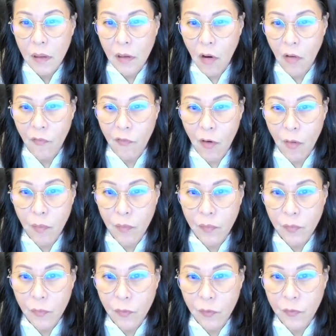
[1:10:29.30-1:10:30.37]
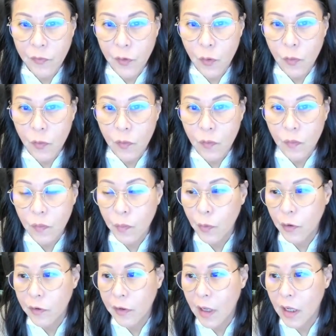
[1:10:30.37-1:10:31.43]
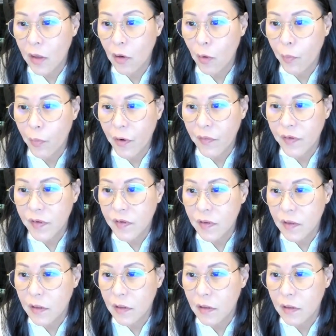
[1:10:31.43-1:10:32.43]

got form to fill. Protect your privacy.